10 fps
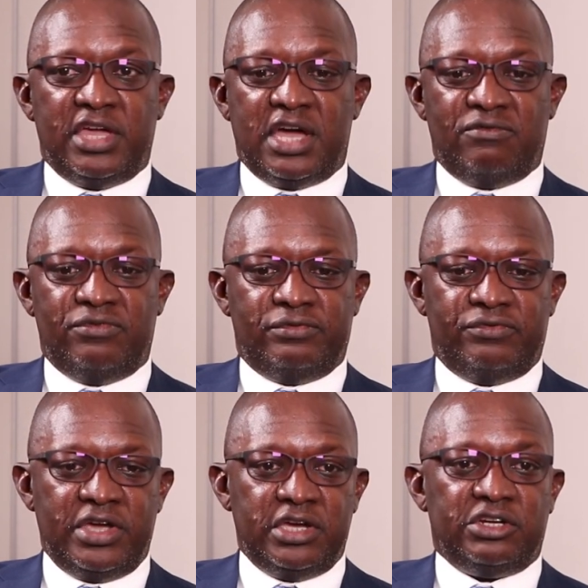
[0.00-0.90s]
They have
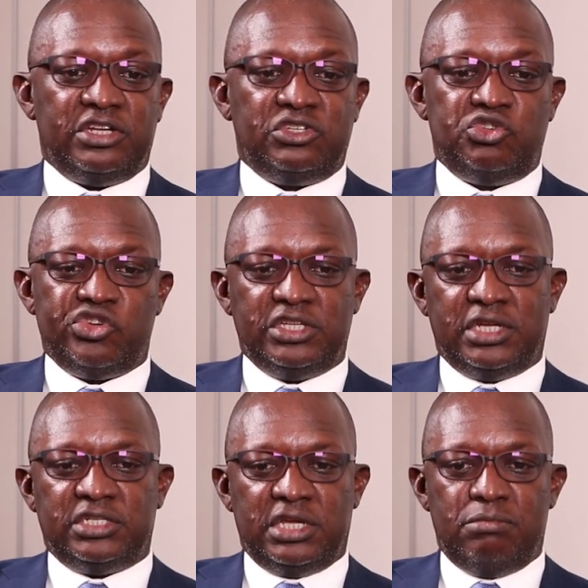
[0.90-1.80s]
very
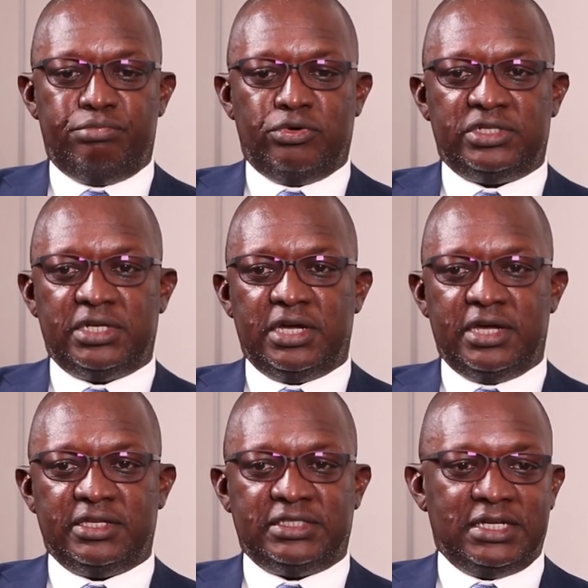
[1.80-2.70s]
stringent import
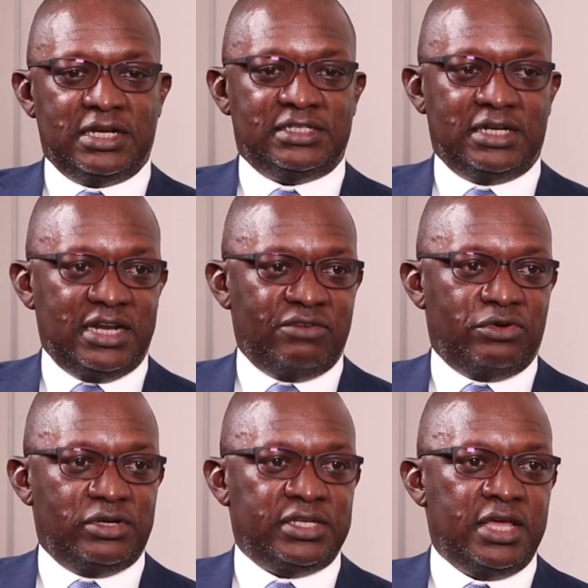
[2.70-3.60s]
uh, standards and
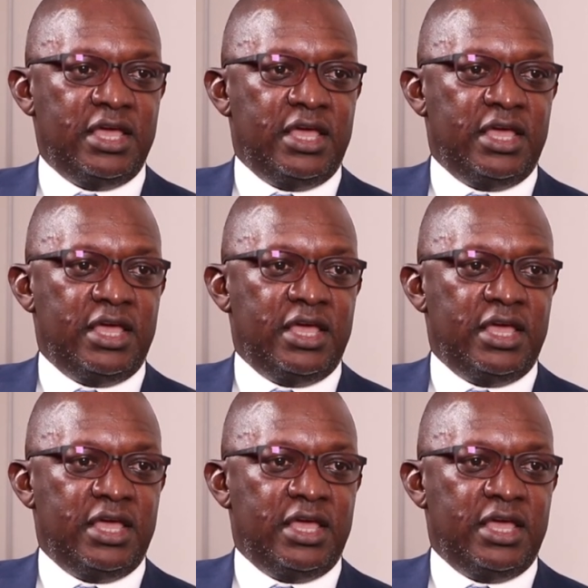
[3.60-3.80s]
levels.